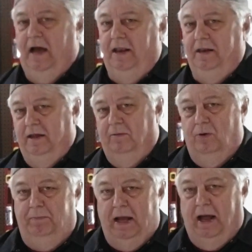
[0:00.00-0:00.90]
on the,
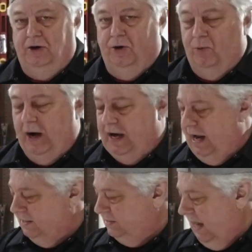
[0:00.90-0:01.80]
would be on your right
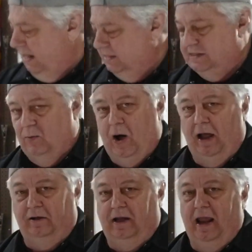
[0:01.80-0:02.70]
hand side is the
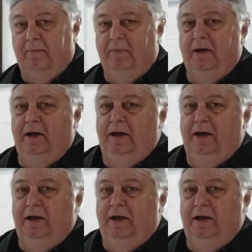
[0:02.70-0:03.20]
wild game.